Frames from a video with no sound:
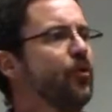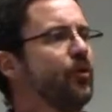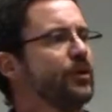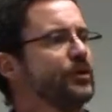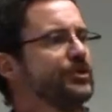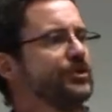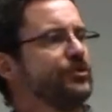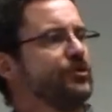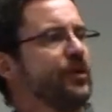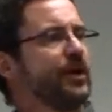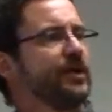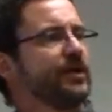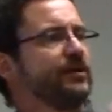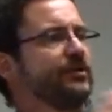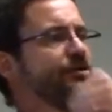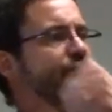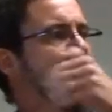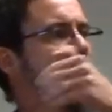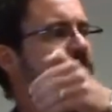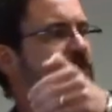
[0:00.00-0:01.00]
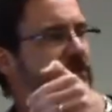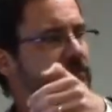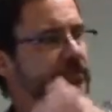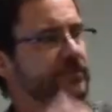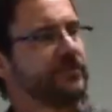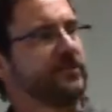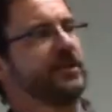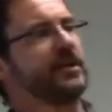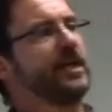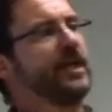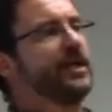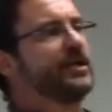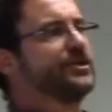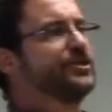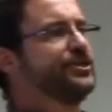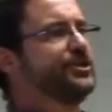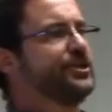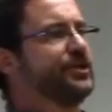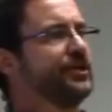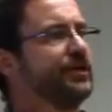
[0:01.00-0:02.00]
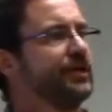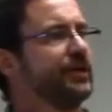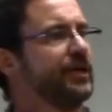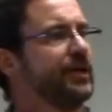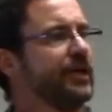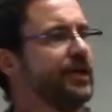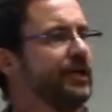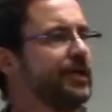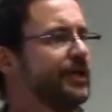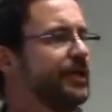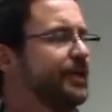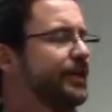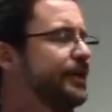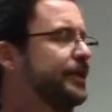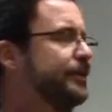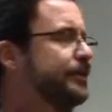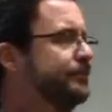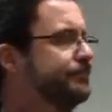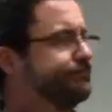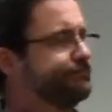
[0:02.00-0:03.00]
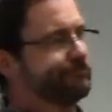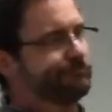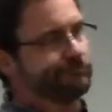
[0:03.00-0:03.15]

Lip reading: what you want to do for the next year in